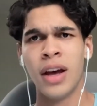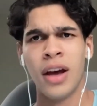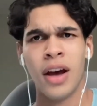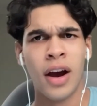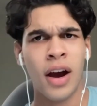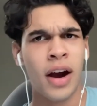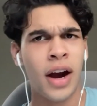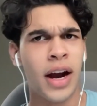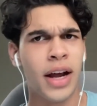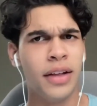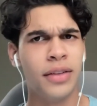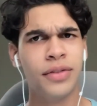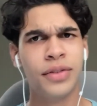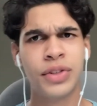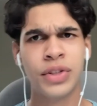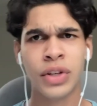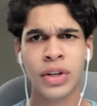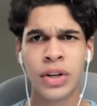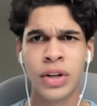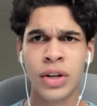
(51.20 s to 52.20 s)
Alright,
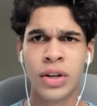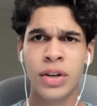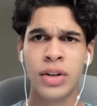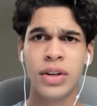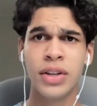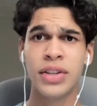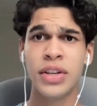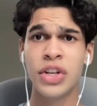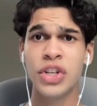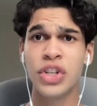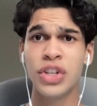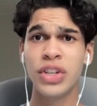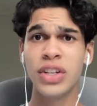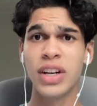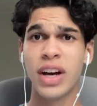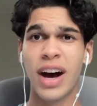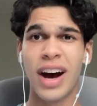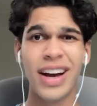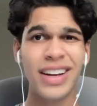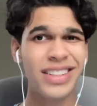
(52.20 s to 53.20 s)
so essentially
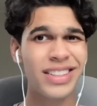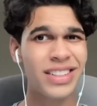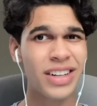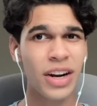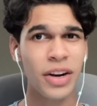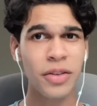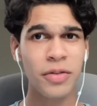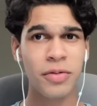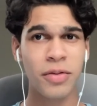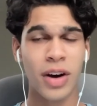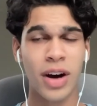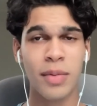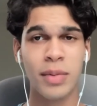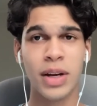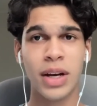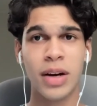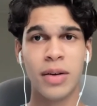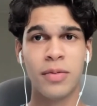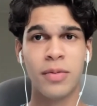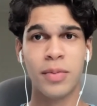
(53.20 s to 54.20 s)
I started farming
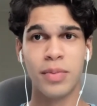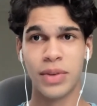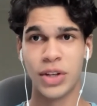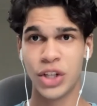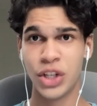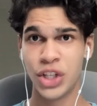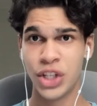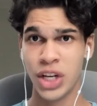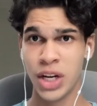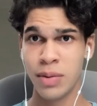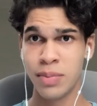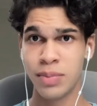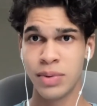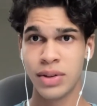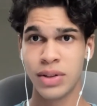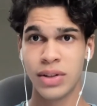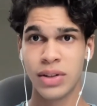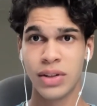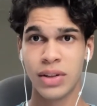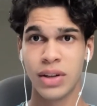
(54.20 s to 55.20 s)
up from the
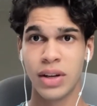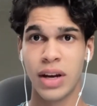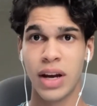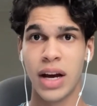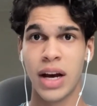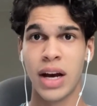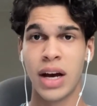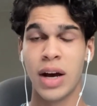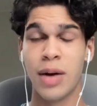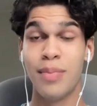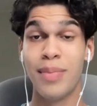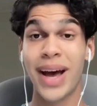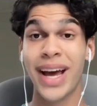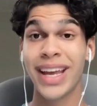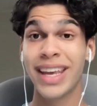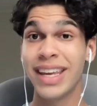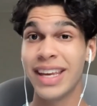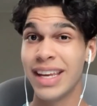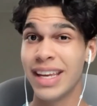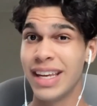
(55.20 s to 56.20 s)
ships
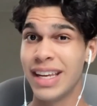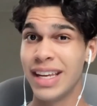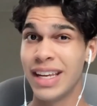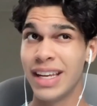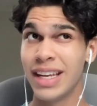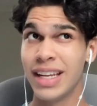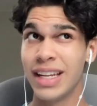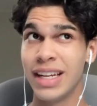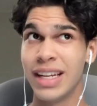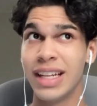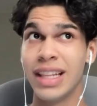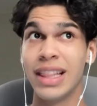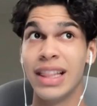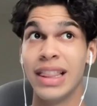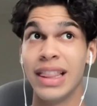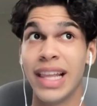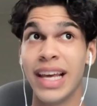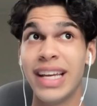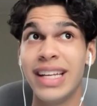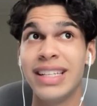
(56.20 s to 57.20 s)
back in
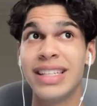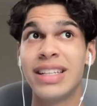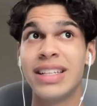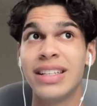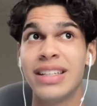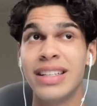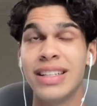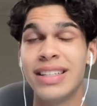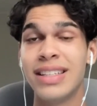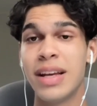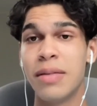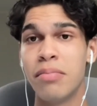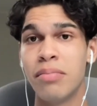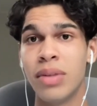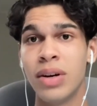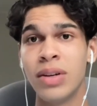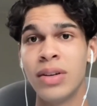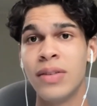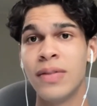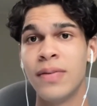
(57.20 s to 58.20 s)
late December,